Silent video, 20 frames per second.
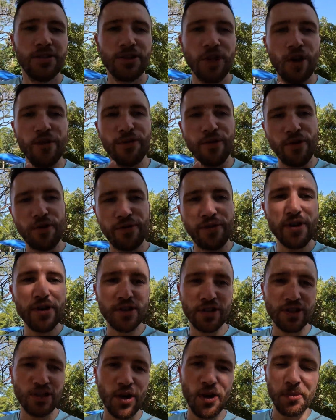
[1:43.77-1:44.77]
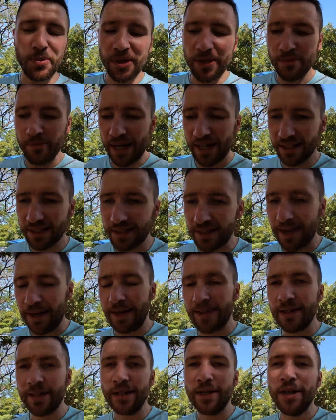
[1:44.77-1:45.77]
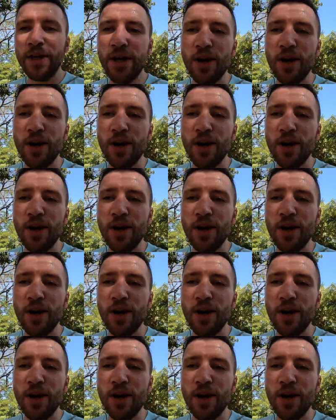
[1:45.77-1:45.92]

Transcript: So for our first stop in Battambang,